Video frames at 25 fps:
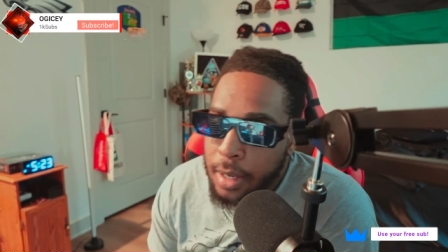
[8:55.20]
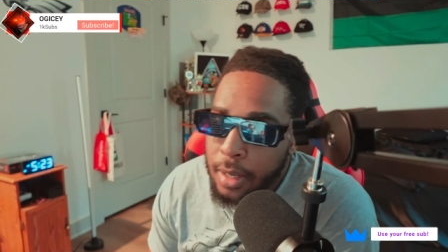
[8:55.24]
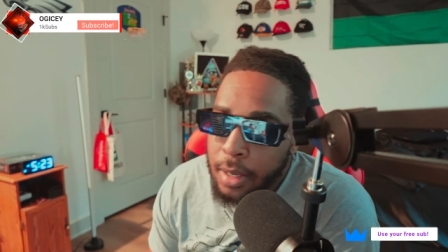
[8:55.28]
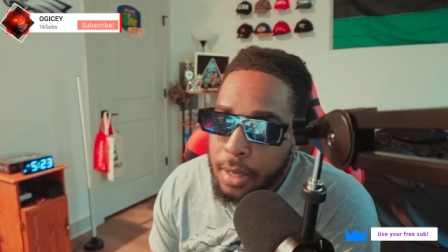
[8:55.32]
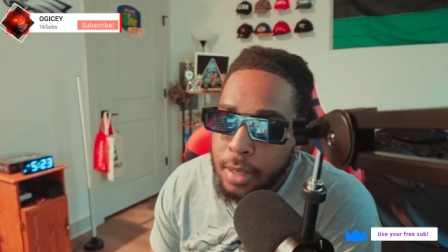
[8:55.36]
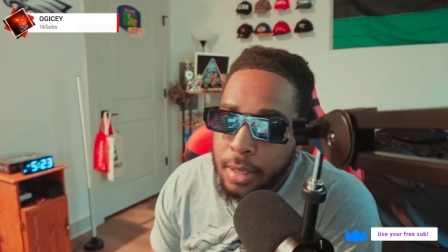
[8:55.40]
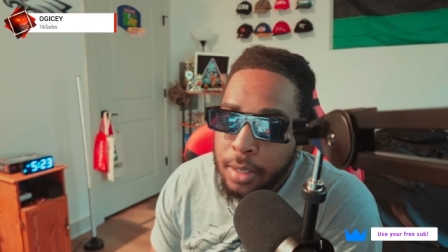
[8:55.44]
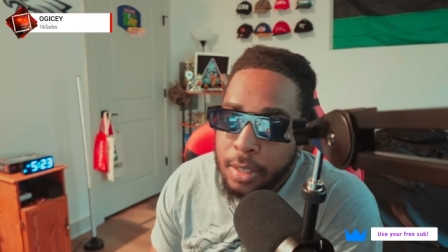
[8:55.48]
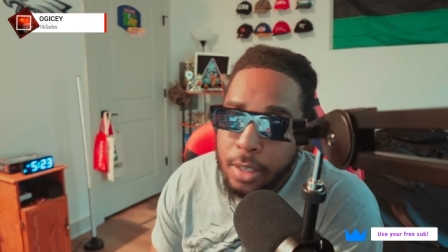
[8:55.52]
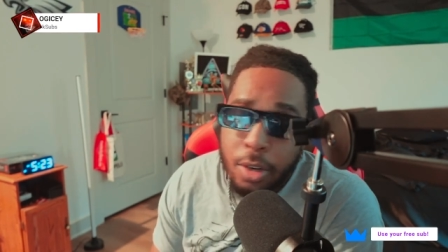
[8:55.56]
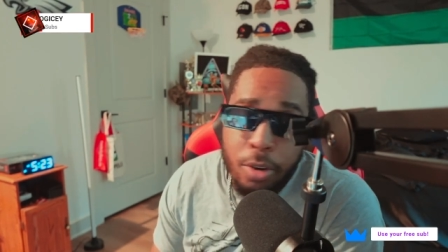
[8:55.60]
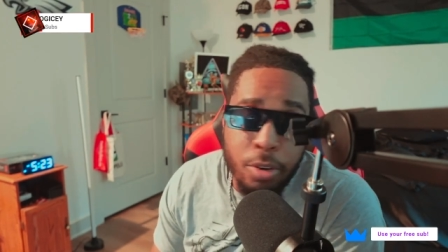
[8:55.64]

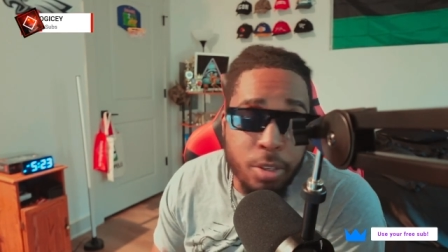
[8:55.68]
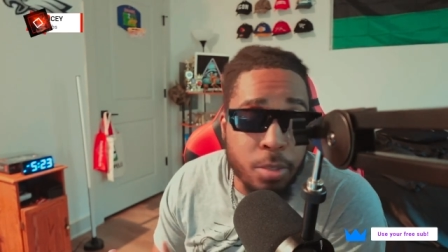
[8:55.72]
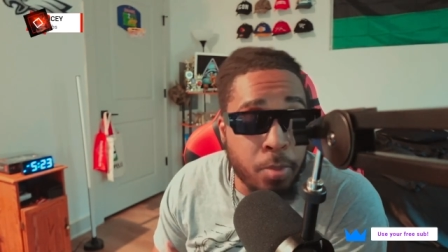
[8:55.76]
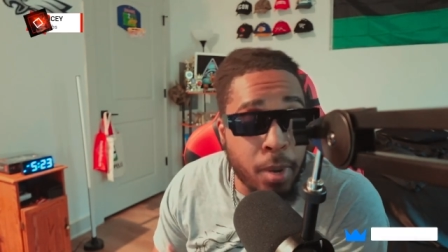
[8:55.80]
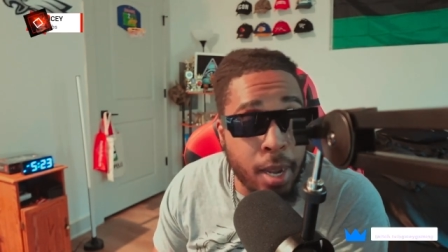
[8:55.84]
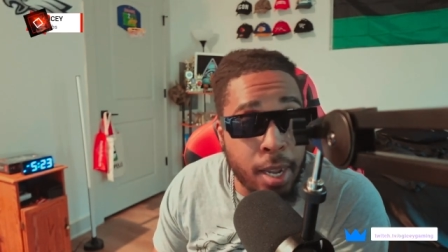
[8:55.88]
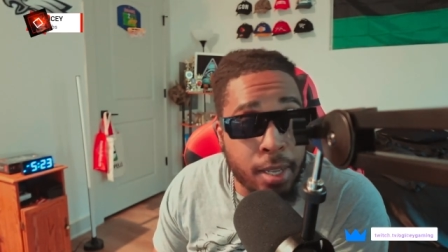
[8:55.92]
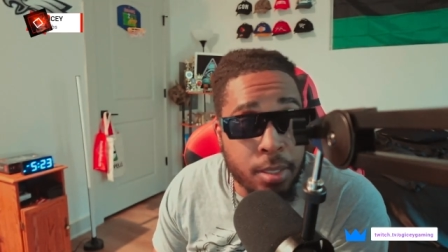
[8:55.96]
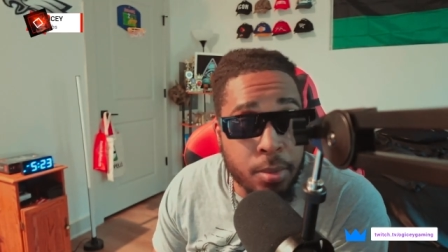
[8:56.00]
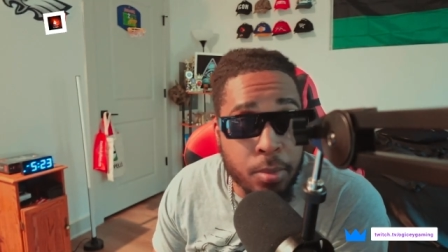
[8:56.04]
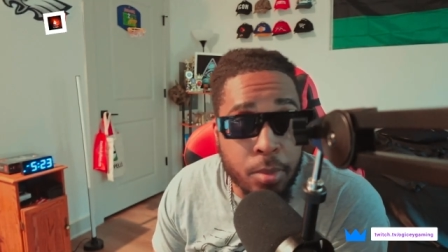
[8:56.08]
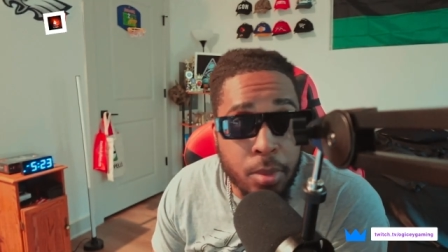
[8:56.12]
you know, it's
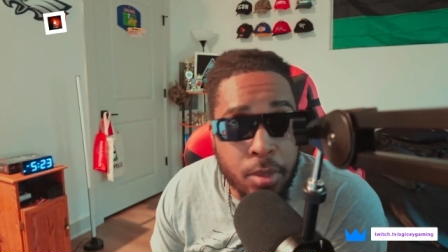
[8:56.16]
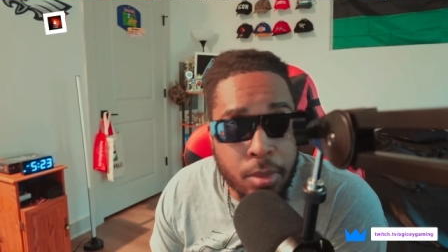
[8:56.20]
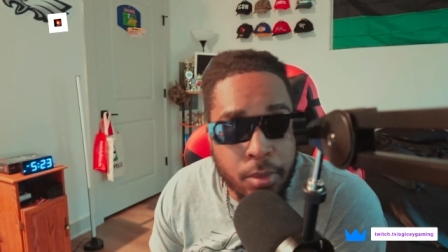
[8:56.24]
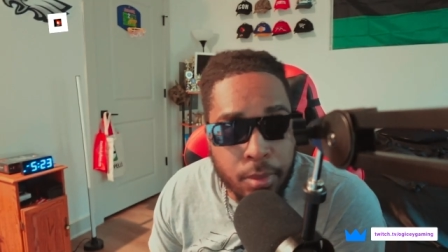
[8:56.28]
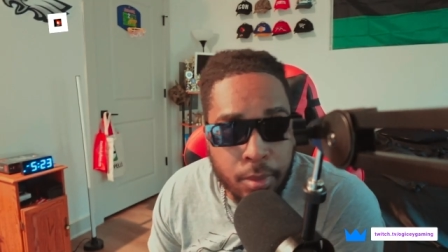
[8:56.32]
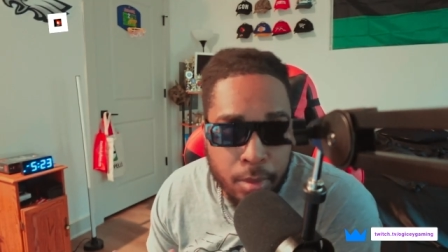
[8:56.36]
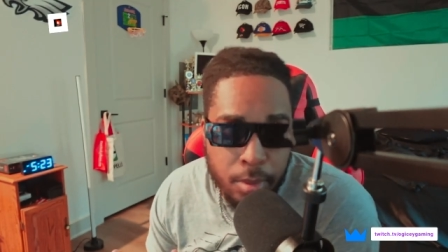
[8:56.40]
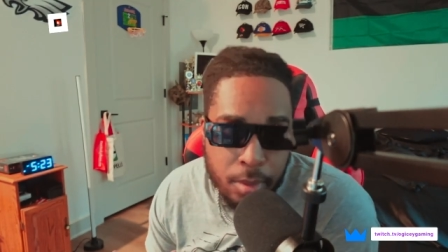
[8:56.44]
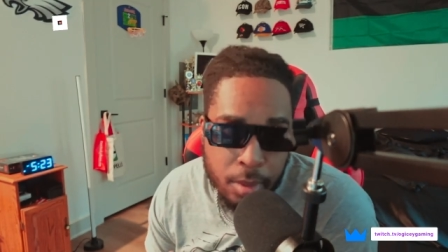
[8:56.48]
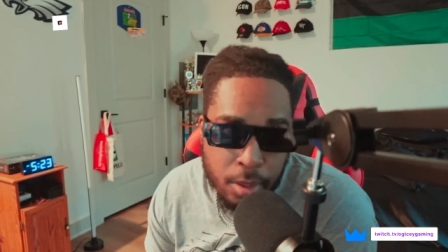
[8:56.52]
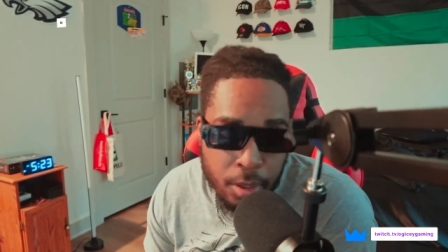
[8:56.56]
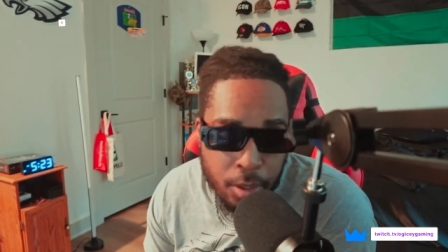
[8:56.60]
possible,
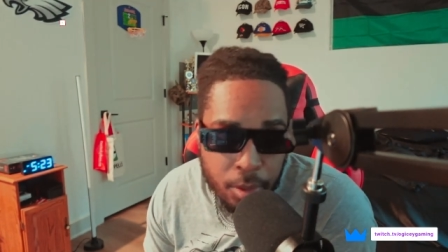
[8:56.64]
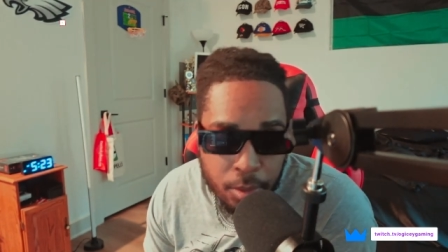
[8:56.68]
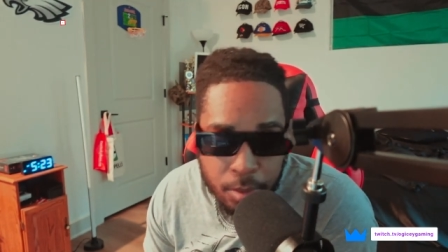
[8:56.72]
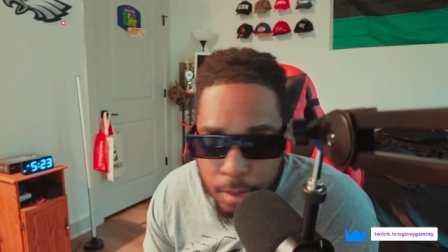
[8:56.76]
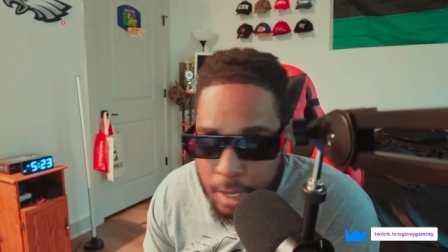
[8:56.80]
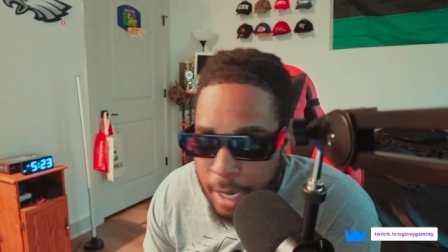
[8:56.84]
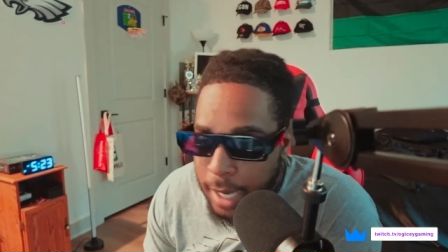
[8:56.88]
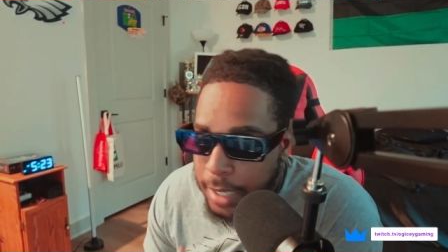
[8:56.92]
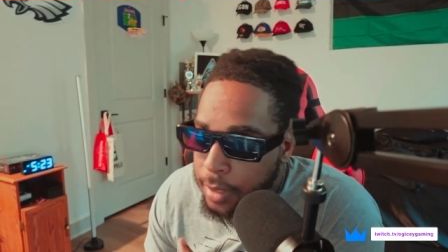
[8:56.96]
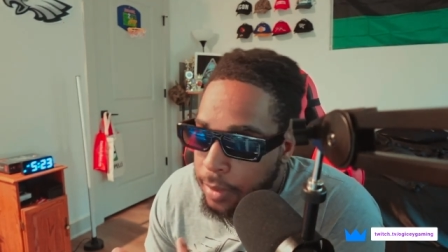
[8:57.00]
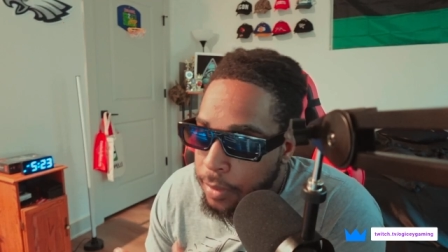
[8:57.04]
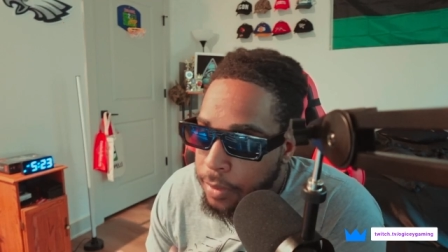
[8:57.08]
you know,
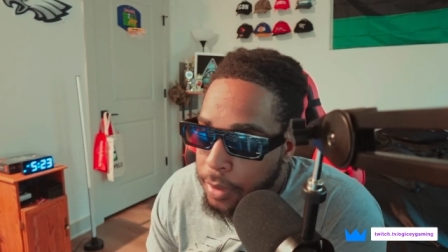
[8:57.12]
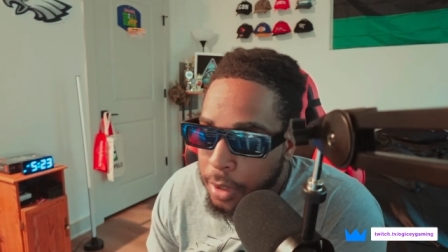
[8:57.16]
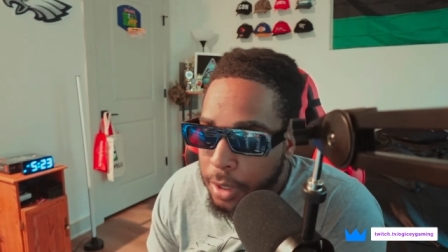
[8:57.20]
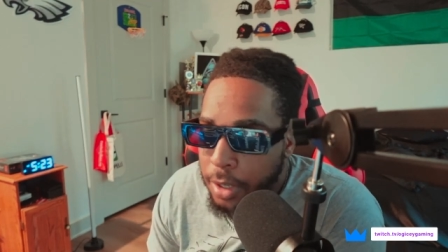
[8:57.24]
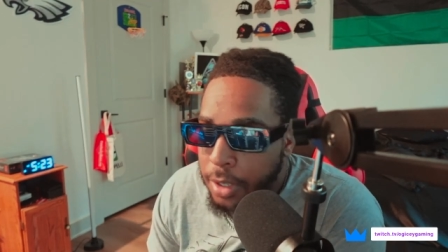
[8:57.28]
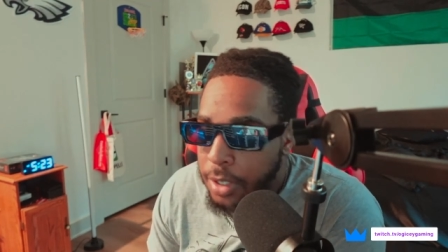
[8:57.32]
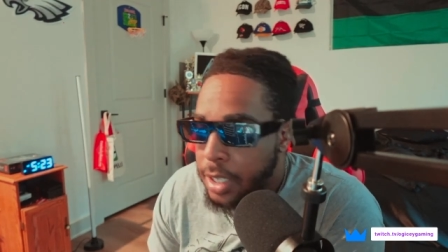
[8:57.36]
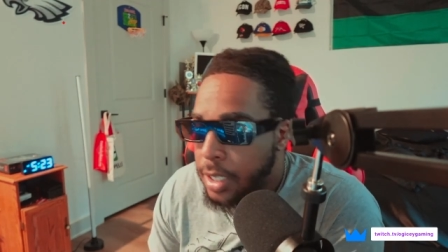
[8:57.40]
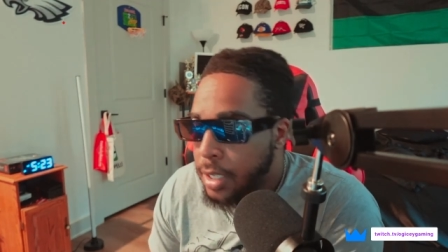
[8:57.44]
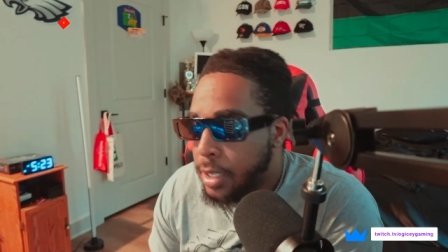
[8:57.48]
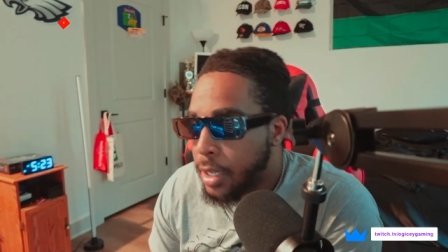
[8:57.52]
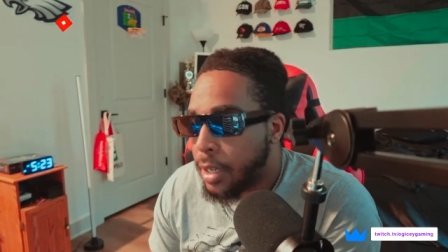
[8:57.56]
Tyson Fury
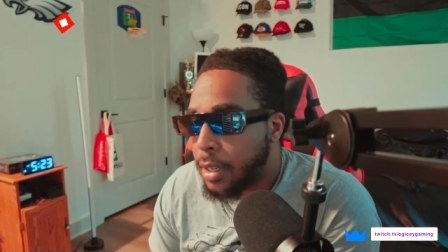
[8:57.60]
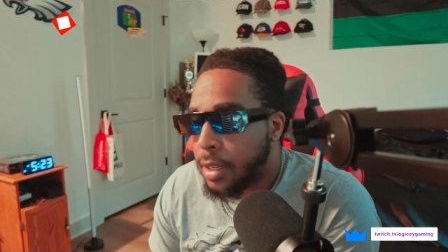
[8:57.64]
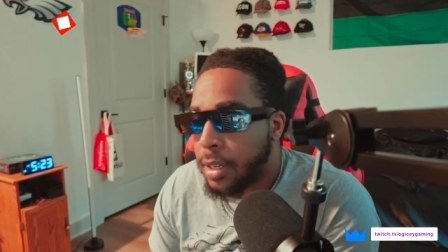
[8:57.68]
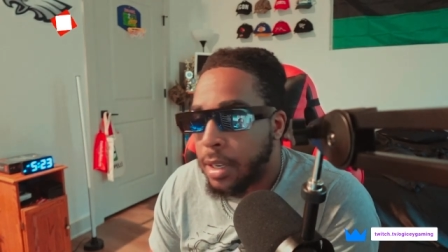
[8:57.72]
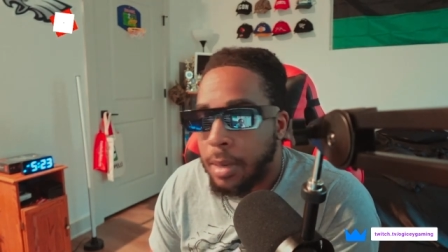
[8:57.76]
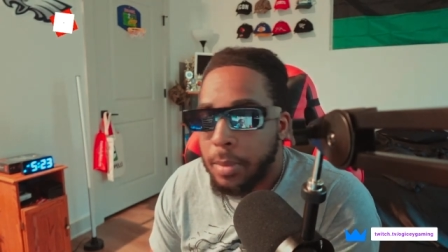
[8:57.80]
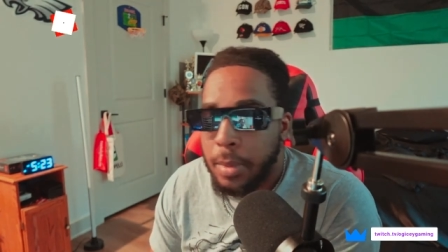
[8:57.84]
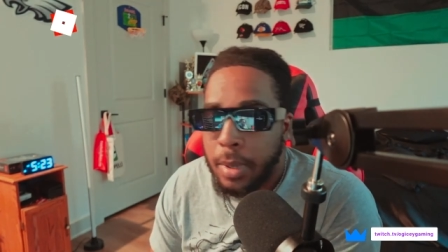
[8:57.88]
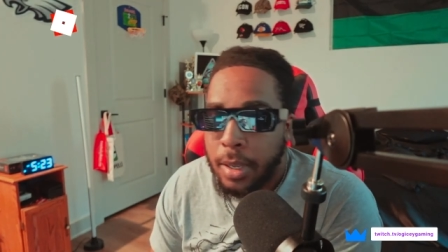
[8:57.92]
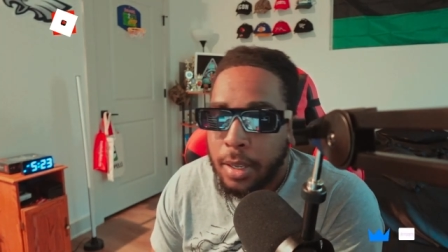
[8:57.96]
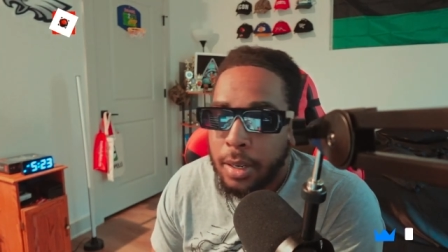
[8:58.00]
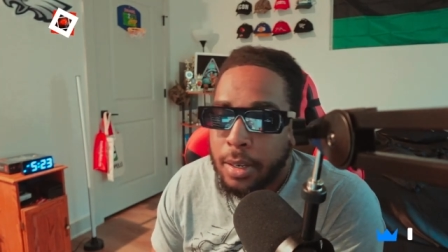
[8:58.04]
just didn't
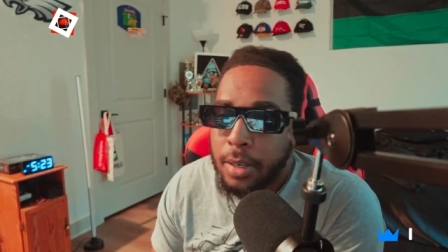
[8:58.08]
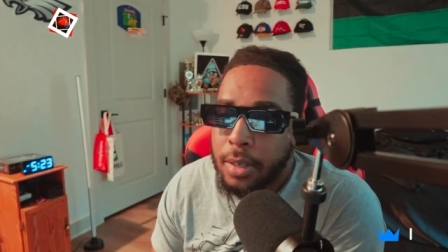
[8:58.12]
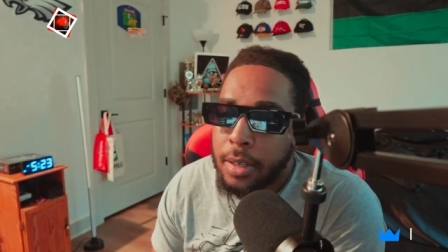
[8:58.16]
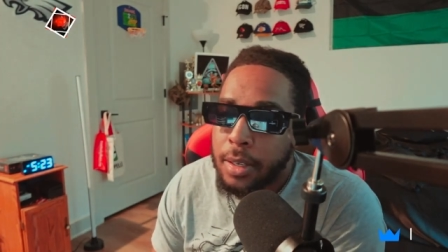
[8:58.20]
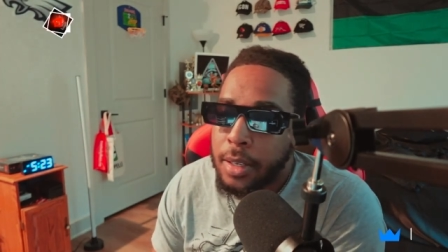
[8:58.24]
come in.